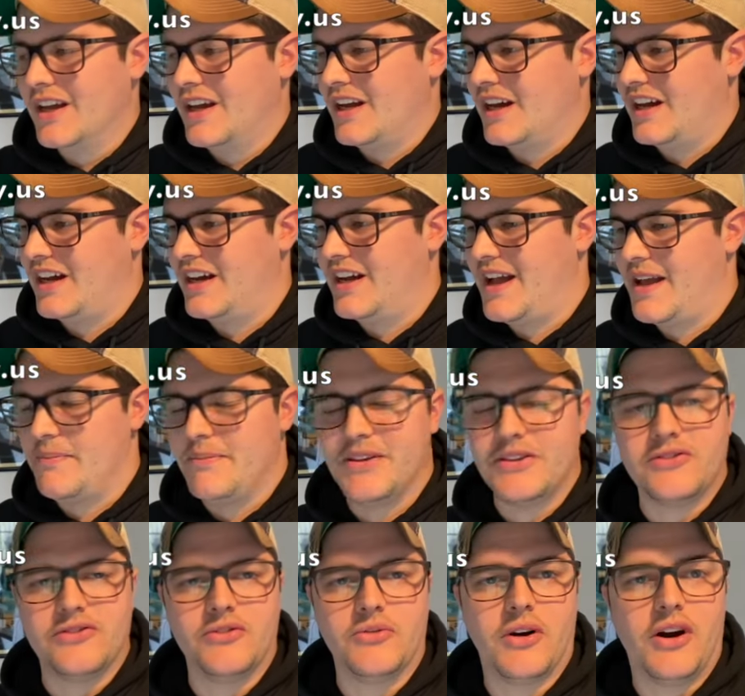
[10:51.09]
I
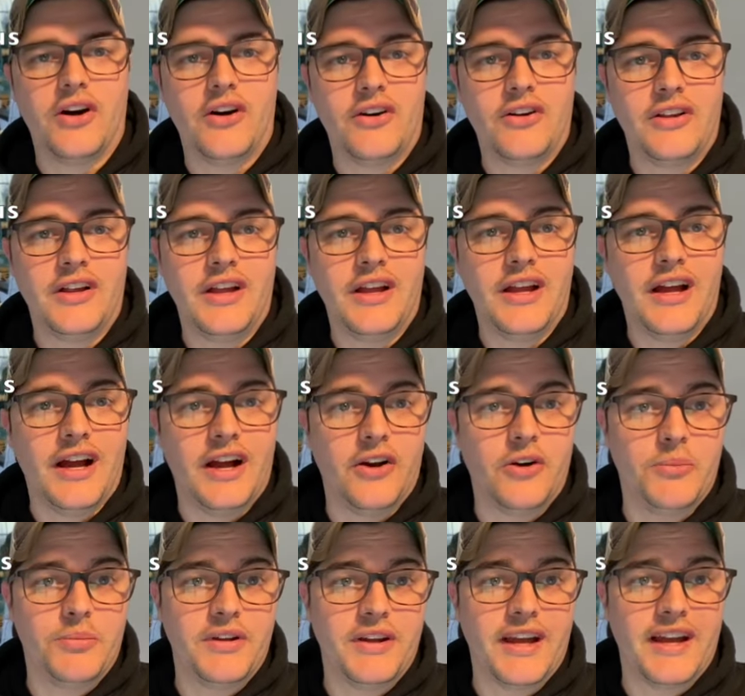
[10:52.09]
miss you all. I
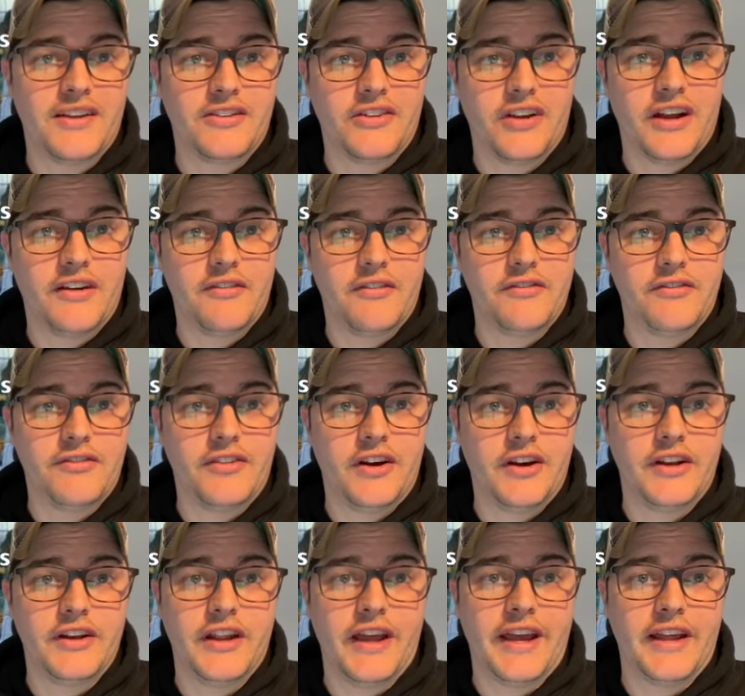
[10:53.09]
hope you guys are having
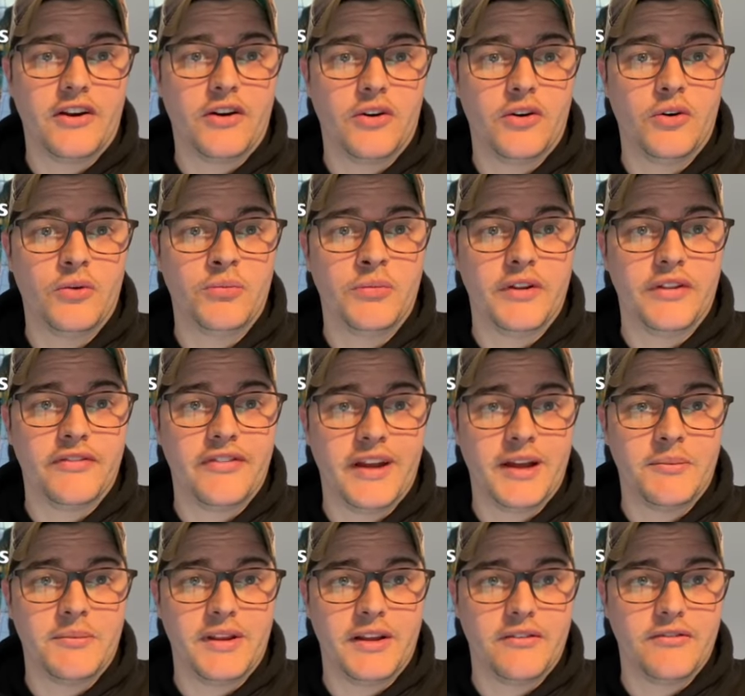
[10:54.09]
fun at home with
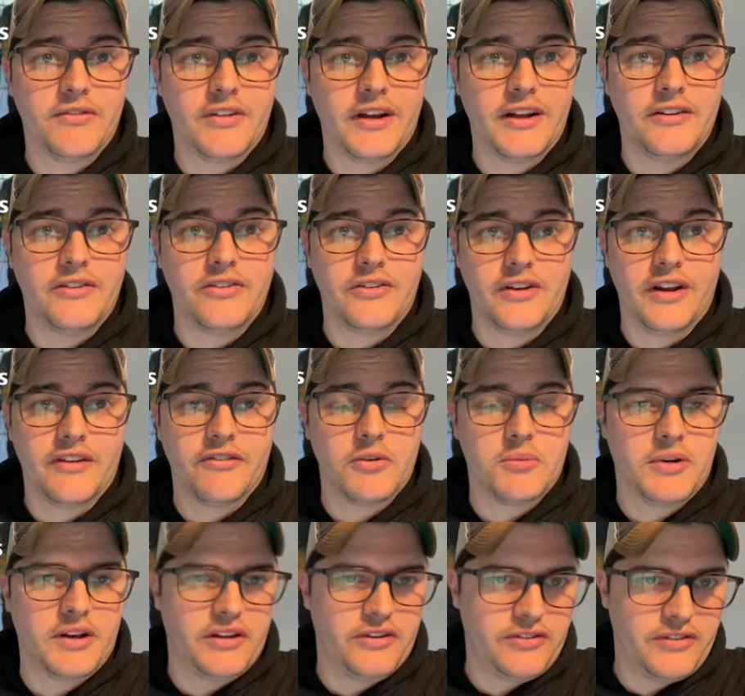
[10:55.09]
family and friends, and
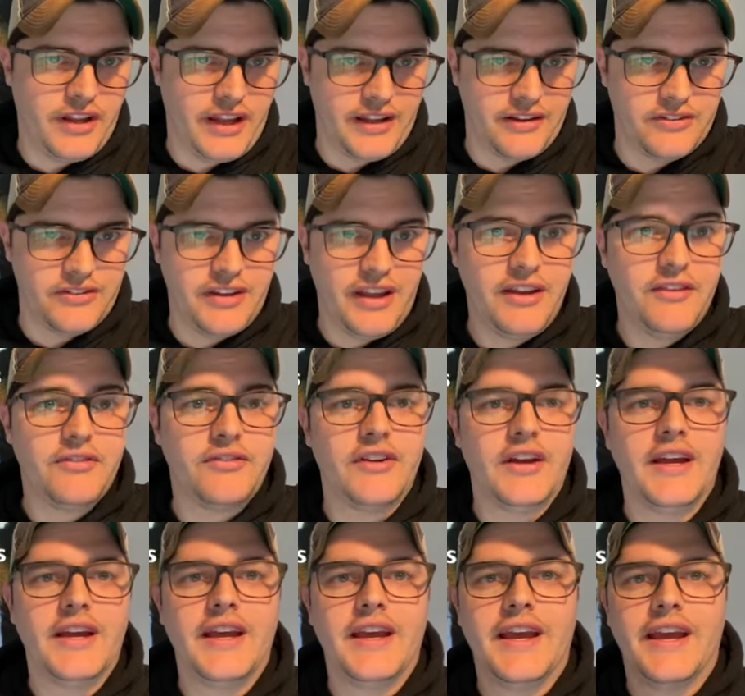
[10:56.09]
everybody's staying safe,
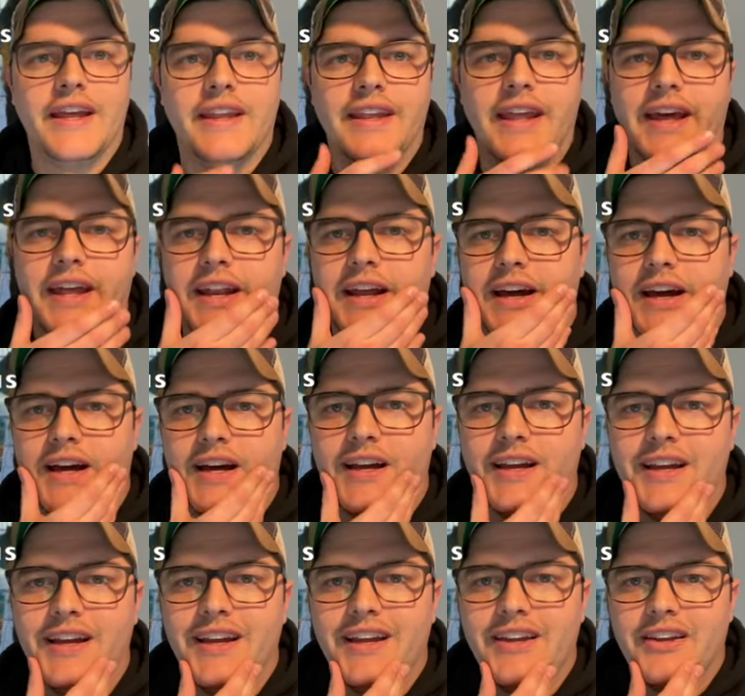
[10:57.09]
and that
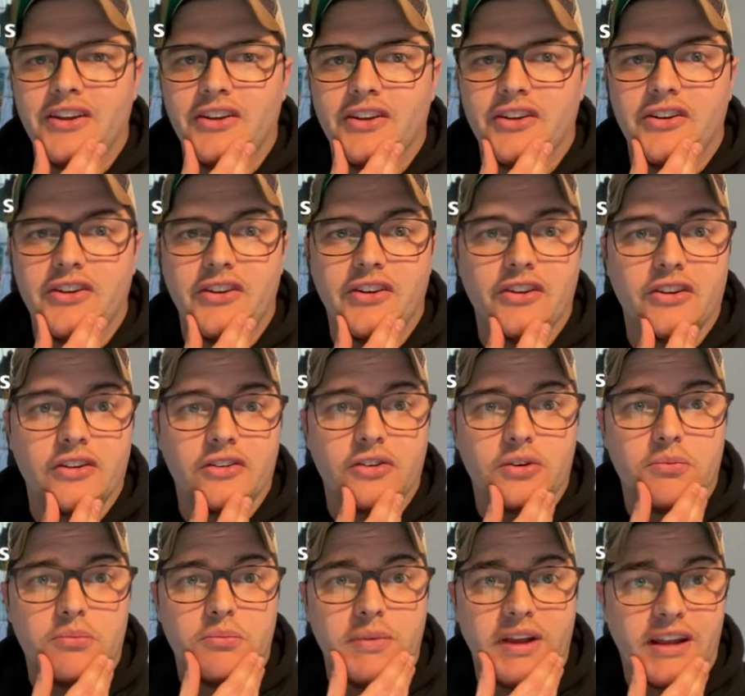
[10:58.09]

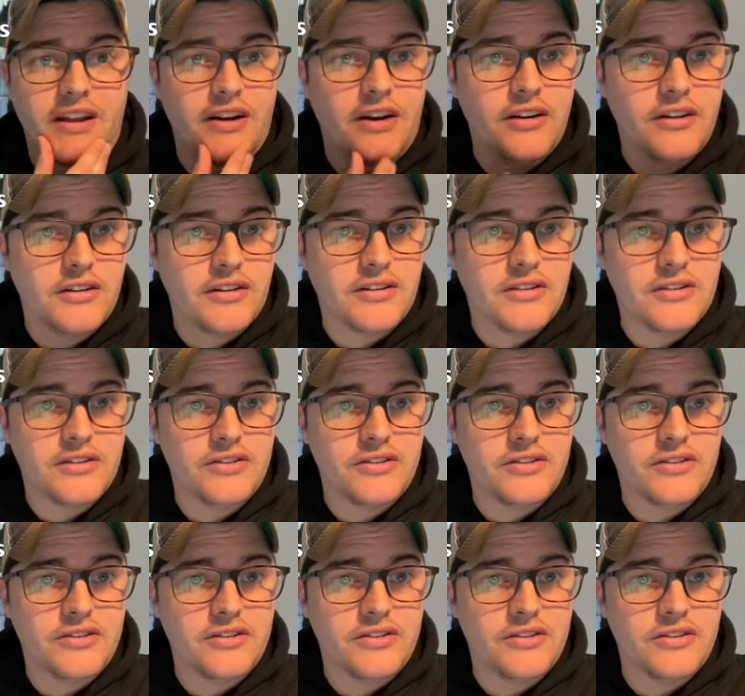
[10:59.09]
you're making art.